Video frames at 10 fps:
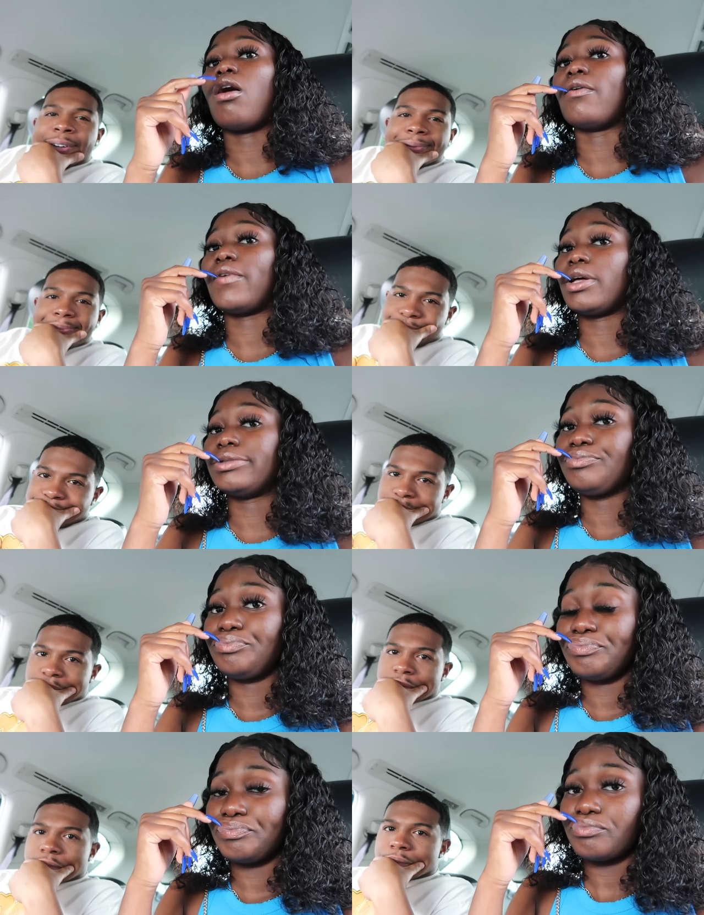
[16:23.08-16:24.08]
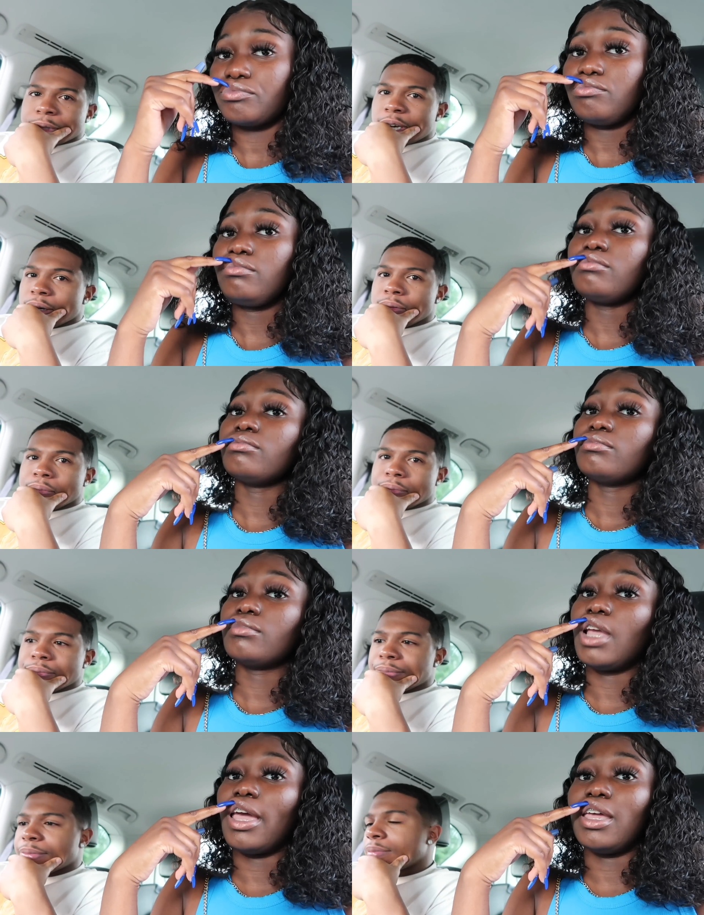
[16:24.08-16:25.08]
Speaker 1: off. Okay.
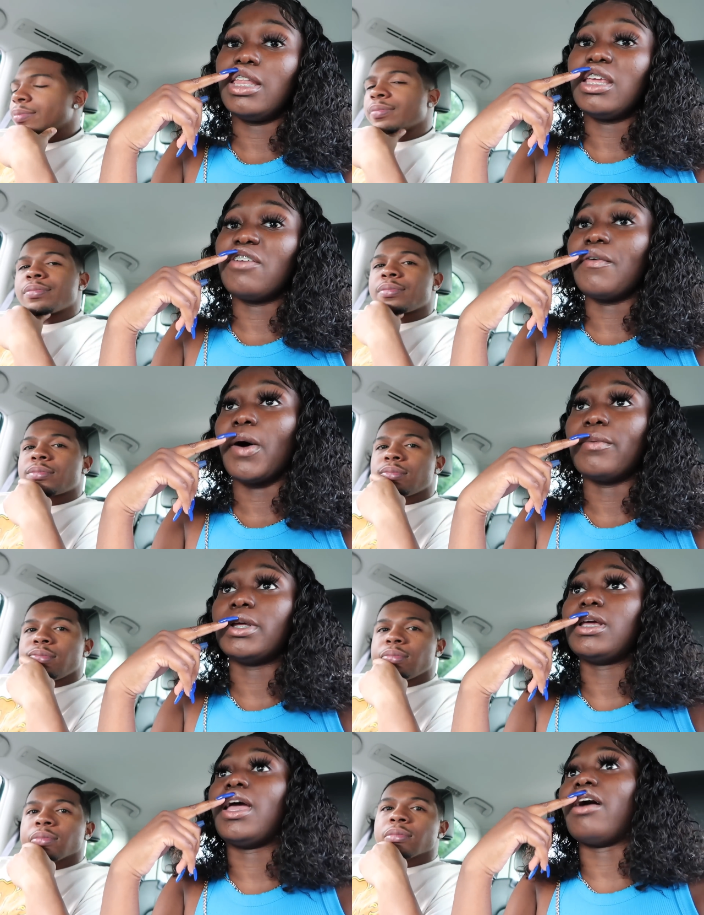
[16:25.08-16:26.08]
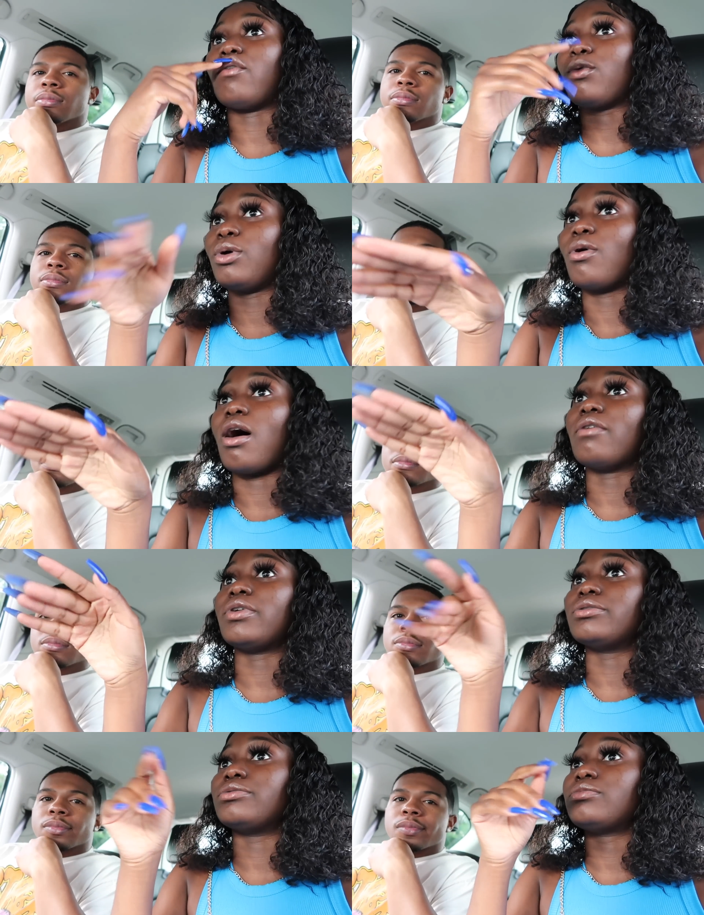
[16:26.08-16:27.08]
At any given moment and have a real
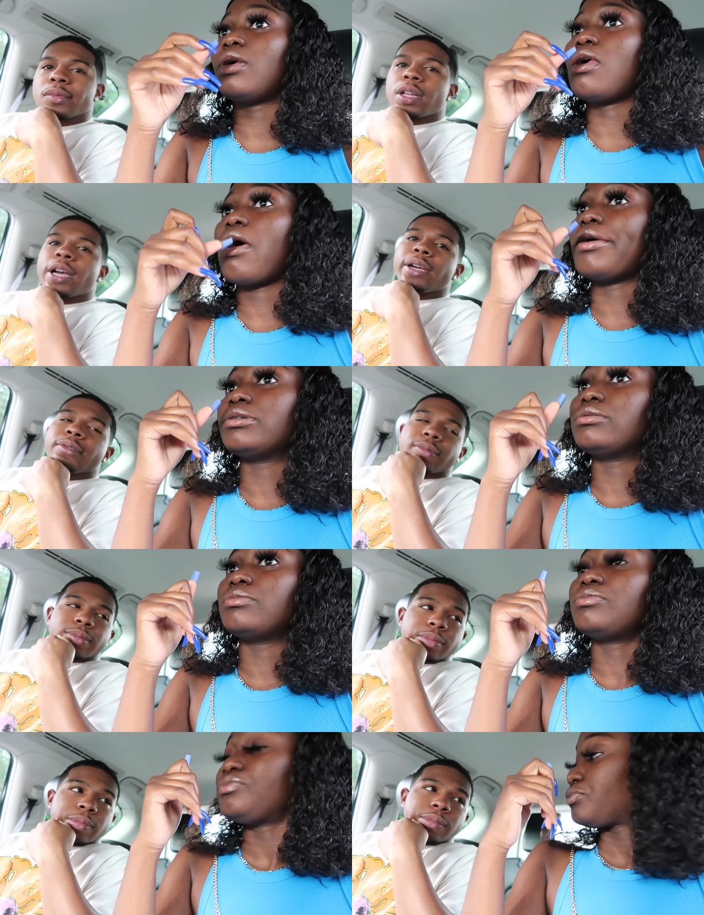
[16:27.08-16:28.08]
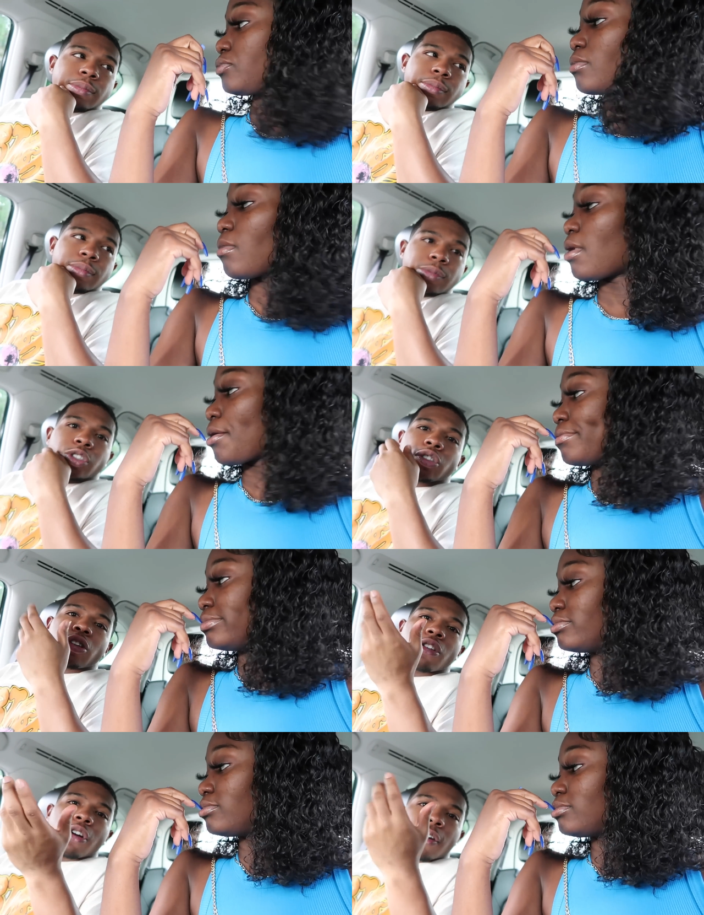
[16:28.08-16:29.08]
combo. Alright. Yeah.
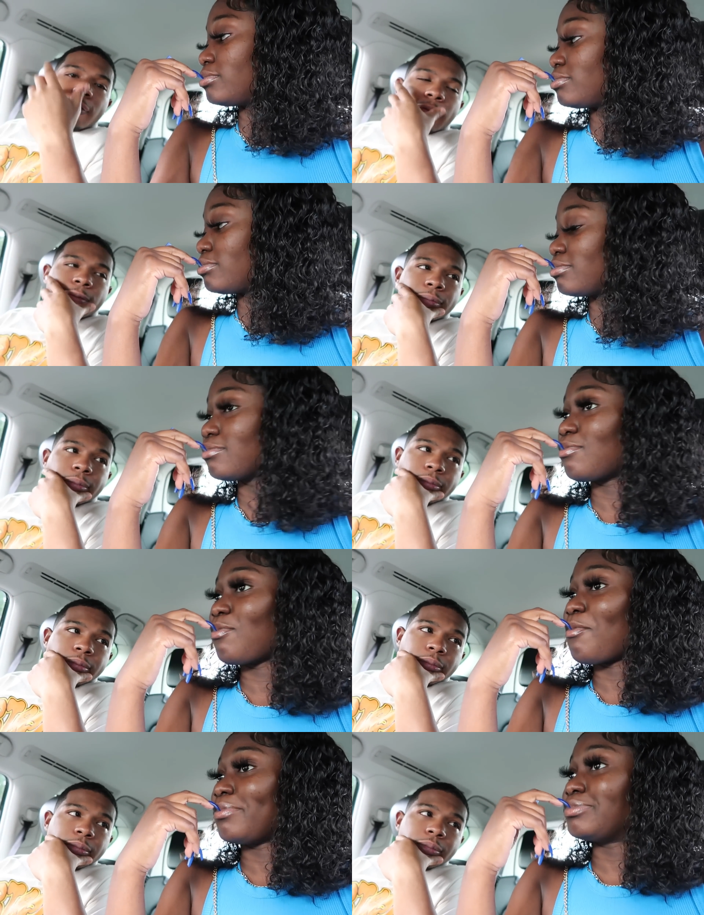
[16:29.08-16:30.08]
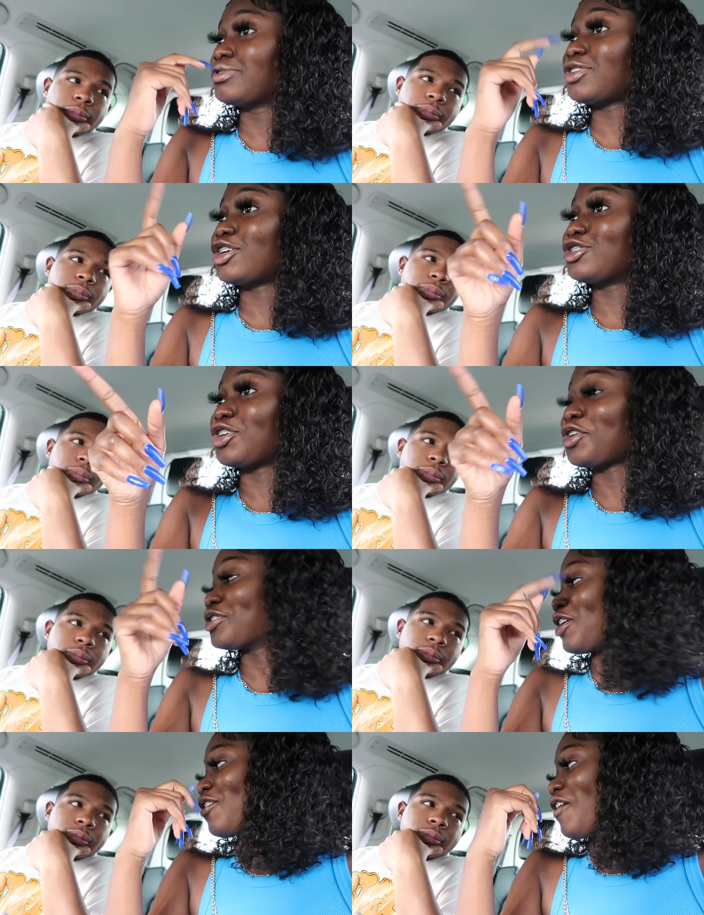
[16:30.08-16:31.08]
Turn it off. Turn
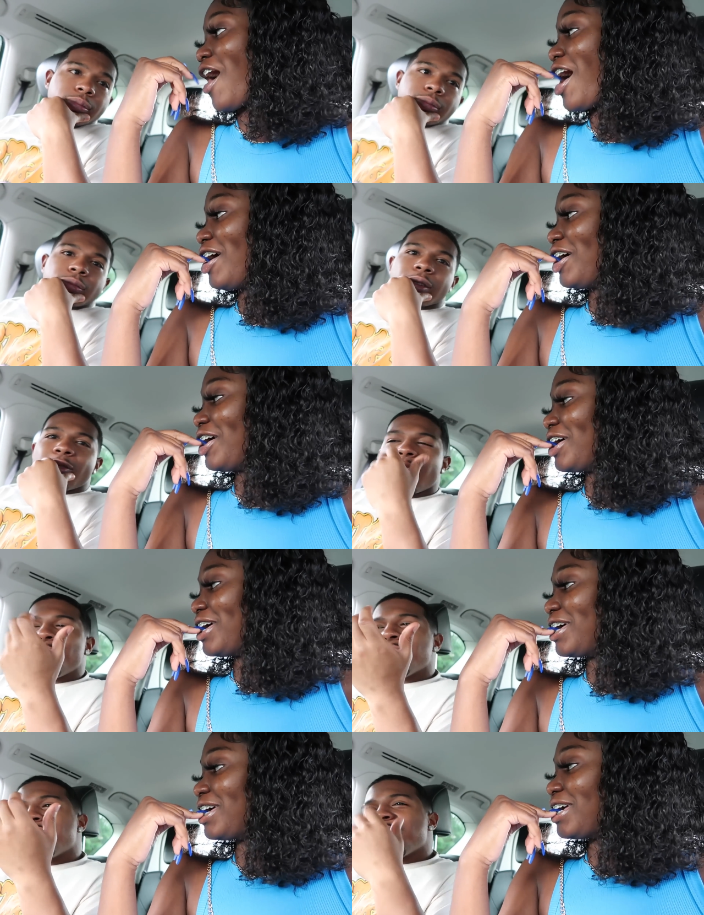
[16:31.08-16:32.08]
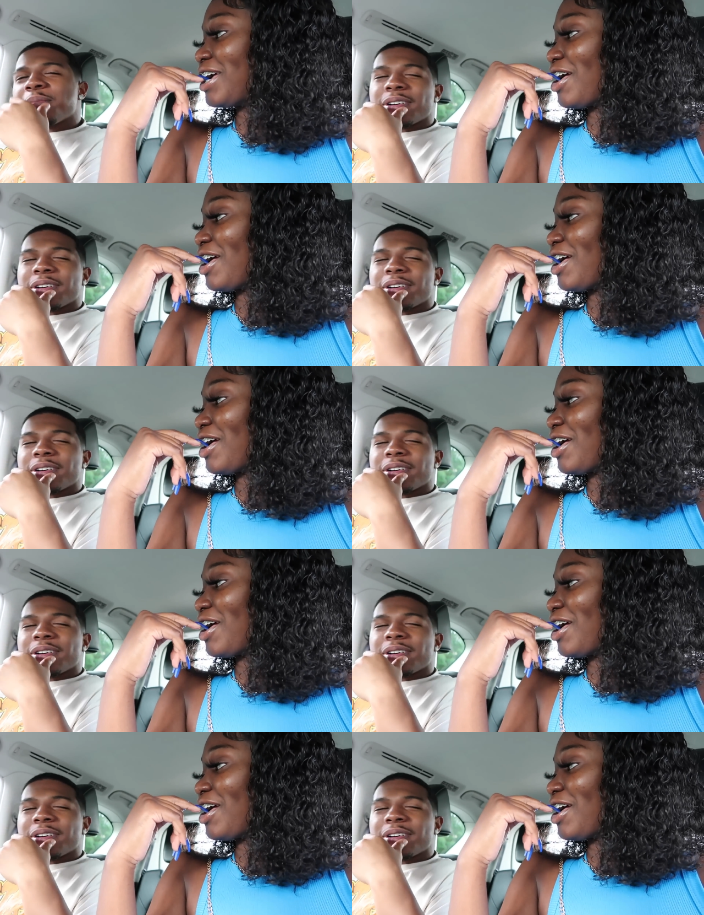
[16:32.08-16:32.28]
it off. I want to turn